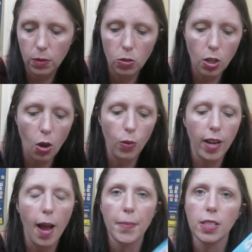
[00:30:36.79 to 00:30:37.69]
So we
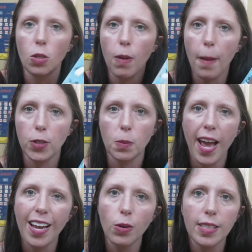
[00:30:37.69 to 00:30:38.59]
got Mr. Popper's
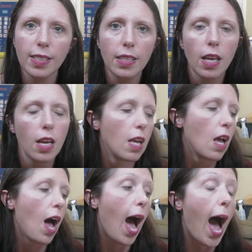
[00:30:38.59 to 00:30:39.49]
Penguins.
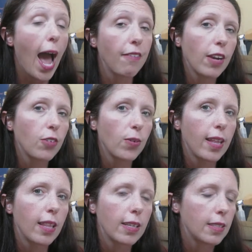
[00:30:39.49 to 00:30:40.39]
I've never
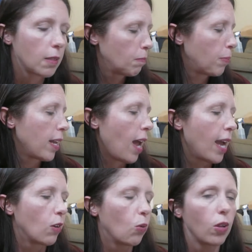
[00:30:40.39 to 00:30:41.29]
read this, but
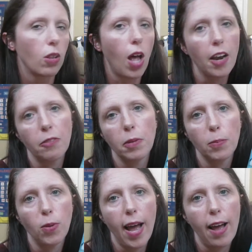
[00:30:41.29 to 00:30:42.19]
I know a lot of
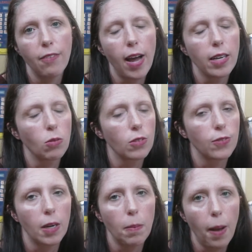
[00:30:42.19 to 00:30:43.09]
people have. I know it's
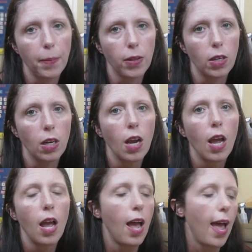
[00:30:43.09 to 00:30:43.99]
very popular.
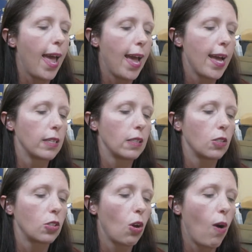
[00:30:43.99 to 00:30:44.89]
And
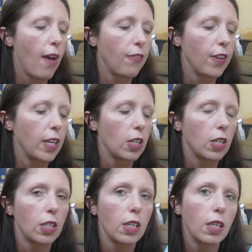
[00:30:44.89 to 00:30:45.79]
so I
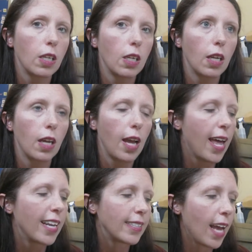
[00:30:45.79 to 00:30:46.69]
figured,
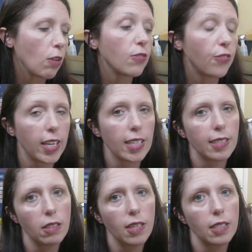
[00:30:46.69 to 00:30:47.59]
and it sounds funny, it
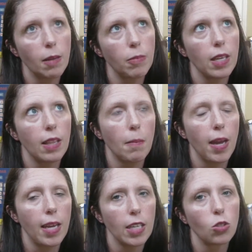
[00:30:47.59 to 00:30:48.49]
sounds like something that
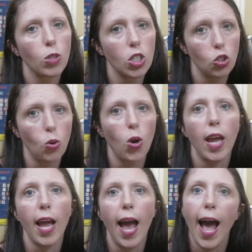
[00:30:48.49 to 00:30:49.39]
my kids would
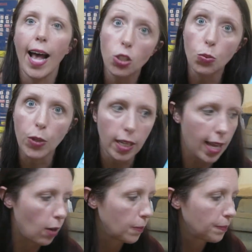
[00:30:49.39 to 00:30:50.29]
enjoy as a read
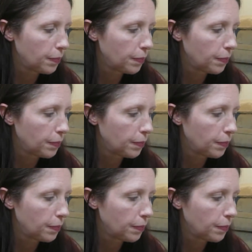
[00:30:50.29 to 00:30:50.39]
aloud.